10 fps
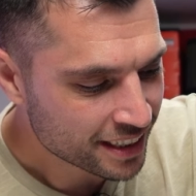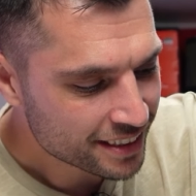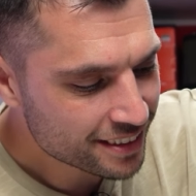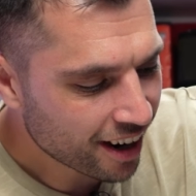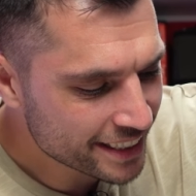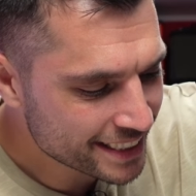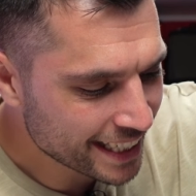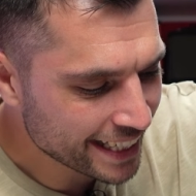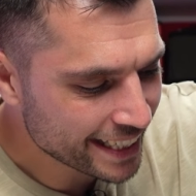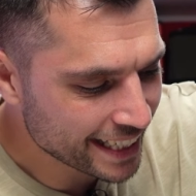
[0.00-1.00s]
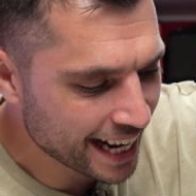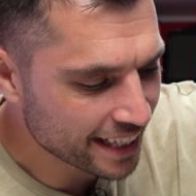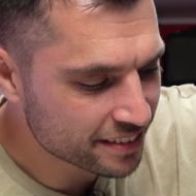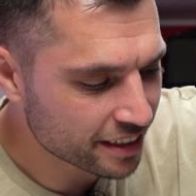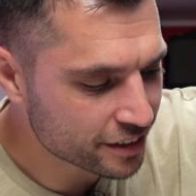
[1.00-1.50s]
Nicely
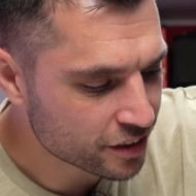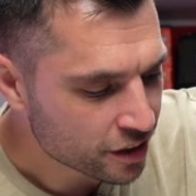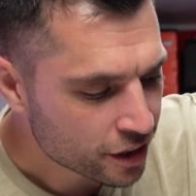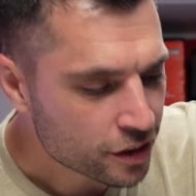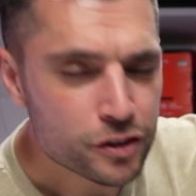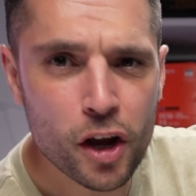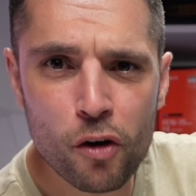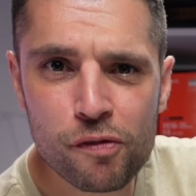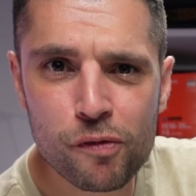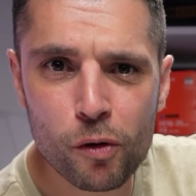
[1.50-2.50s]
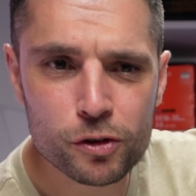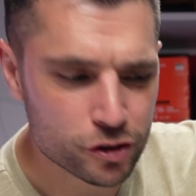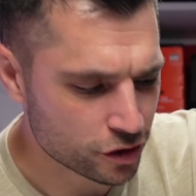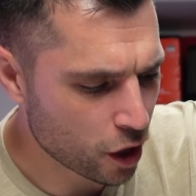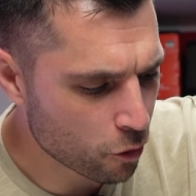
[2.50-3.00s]
connected, no
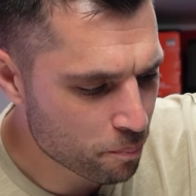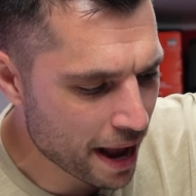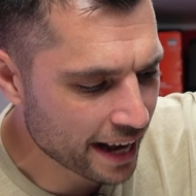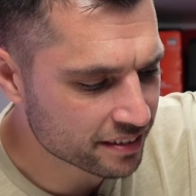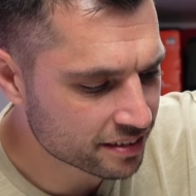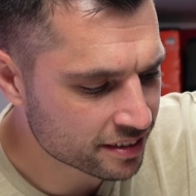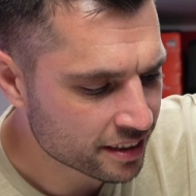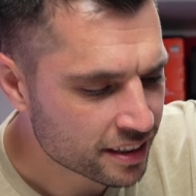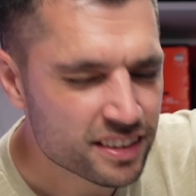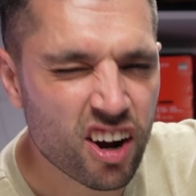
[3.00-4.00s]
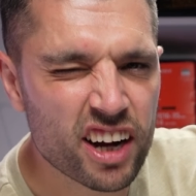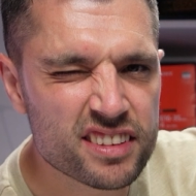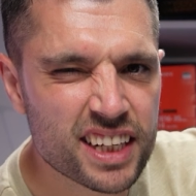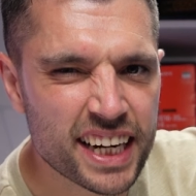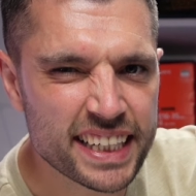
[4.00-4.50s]
fuss, no mess, nice,
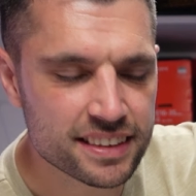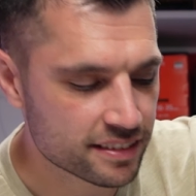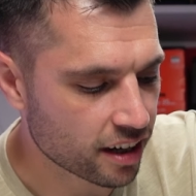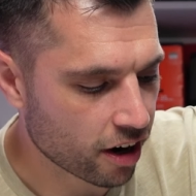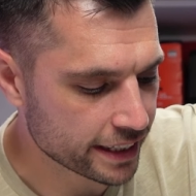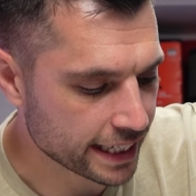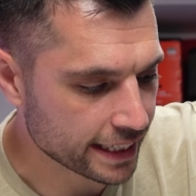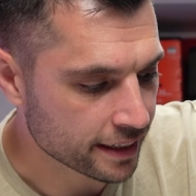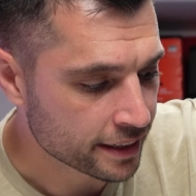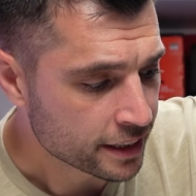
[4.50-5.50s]
clean and tidy.